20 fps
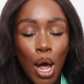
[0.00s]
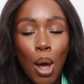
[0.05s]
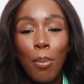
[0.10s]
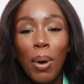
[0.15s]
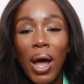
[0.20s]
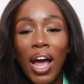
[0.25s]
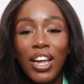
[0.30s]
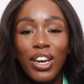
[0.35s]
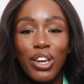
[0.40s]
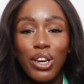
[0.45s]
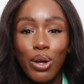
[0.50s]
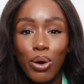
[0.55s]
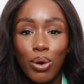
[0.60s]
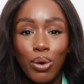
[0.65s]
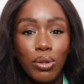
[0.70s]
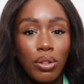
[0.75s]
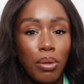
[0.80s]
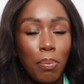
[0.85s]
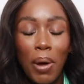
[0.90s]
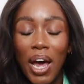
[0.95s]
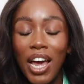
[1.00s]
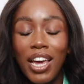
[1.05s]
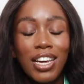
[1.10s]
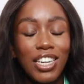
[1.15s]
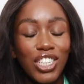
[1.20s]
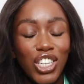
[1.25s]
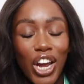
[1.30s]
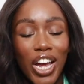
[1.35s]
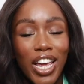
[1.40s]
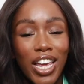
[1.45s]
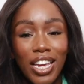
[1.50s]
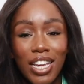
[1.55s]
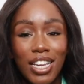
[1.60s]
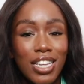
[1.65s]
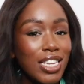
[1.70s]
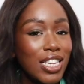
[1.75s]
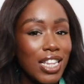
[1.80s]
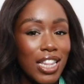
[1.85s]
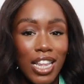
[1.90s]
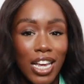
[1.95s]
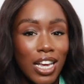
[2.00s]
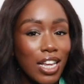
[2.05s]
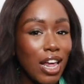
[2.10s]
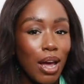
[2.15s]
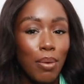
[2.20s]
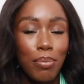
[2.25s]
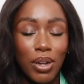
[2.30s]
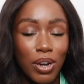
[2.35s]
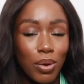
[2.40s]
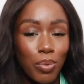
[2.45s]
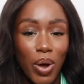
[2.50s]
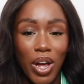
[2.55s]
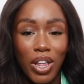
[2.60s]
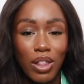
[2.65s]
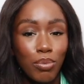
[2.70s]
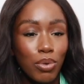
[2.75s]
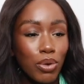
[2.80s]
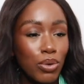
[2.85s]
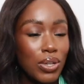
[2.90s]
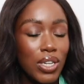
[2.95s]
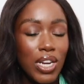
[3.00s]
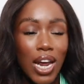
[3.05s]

but I know the biker jacket is the thing that I'm going to wear the most.